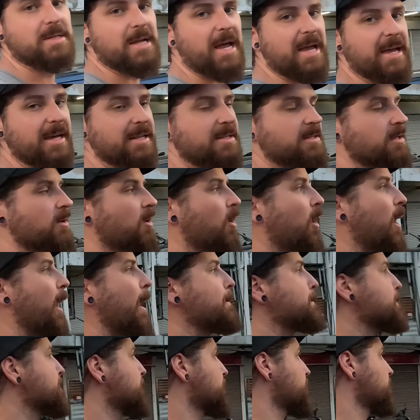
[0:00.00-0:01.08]
Stay here
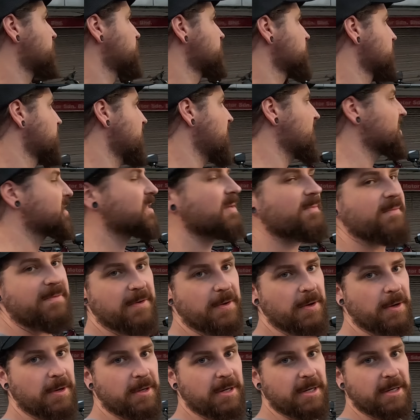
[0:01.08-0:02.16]
tonight, get some
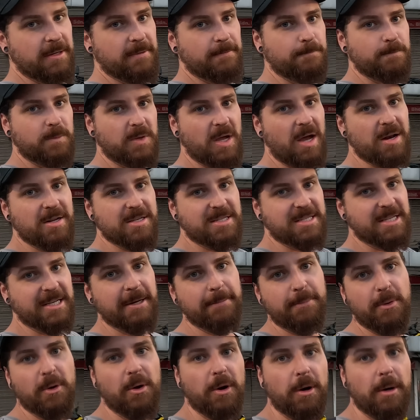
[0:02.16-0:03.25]
food and go to
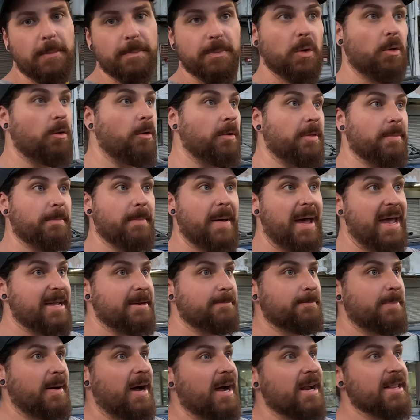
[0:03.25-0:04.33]
Singapore or the
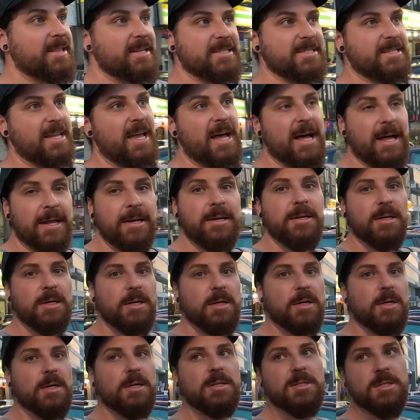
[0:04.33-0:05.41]
main part of this town
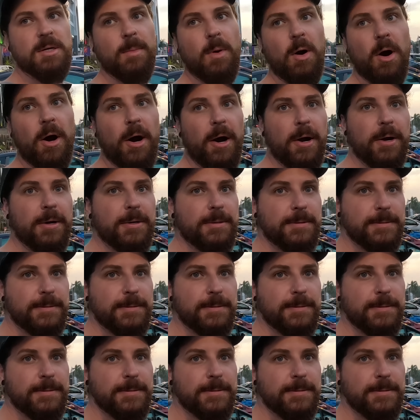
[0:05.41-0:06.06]
tomorrow.